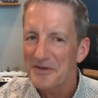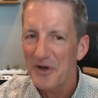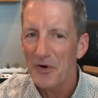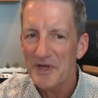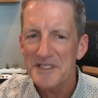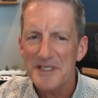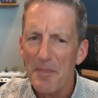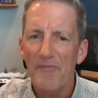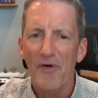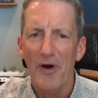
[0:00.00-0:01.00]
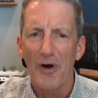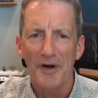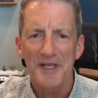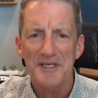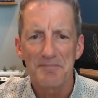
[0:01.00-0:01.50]
Cody, some of our
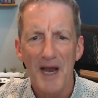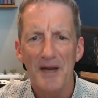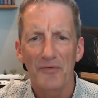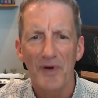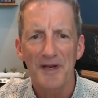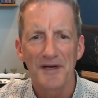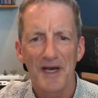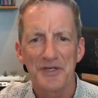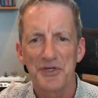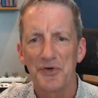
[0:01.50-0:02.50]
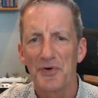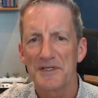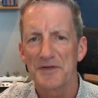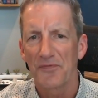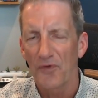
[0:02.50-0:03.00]
audience might recognize you
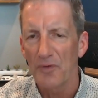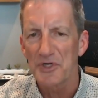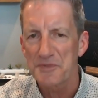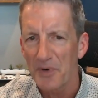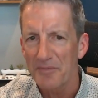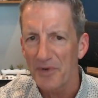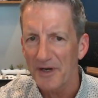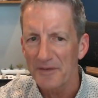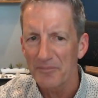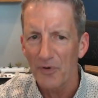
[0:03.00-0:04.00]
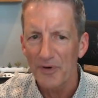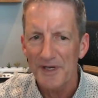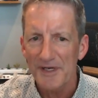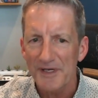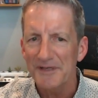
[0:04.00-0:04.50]
as a former Springbuk
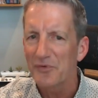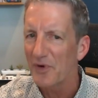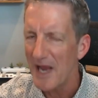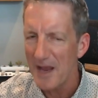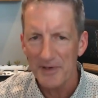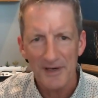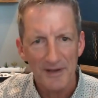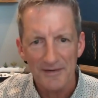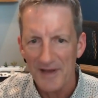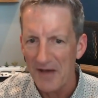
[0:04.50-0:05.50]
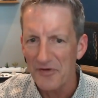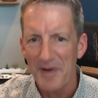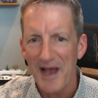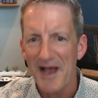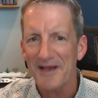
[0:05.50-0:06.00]
employee. We're happy to have you
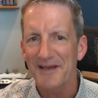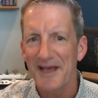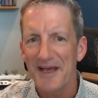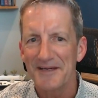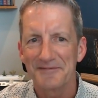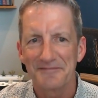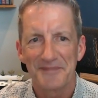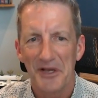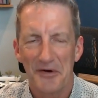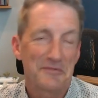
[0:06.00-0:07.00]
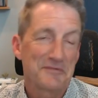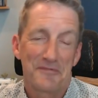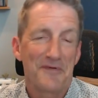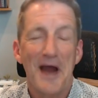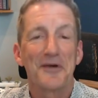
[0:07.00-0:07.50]
back and,
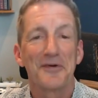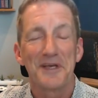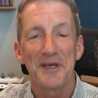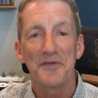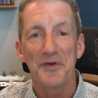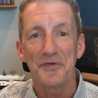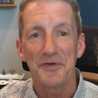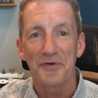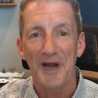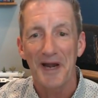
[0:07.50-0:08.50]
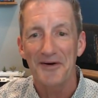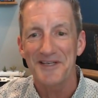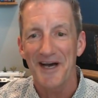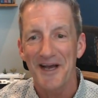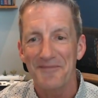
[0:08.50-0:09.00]
finally give you your
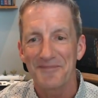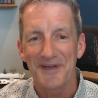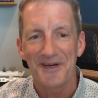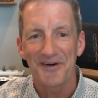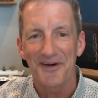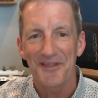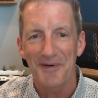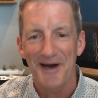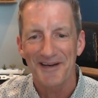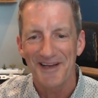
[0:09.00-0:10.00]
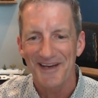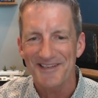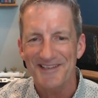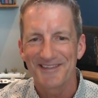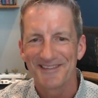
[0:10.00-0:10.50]
airtime here on the
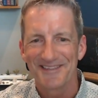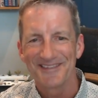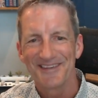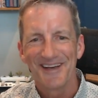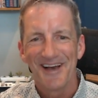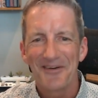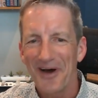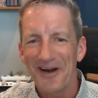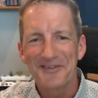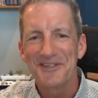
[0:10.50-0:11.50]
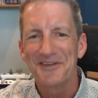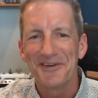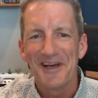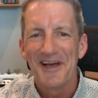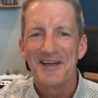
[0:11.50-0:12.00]
podcast. Yeah. Why don't
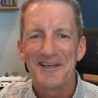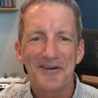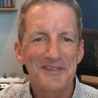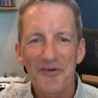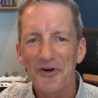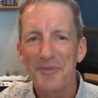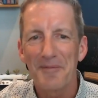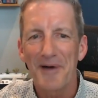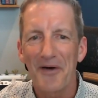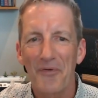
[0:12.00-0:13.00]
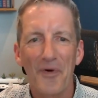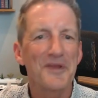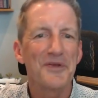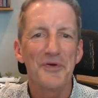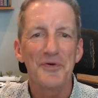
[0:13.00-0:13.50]
you tell us a little bit about
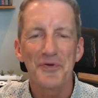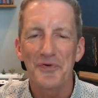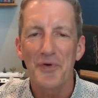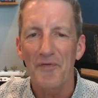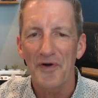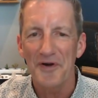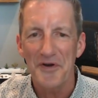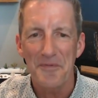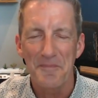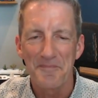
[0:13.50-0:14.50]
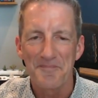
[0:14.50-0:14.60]
what you do over at Noom?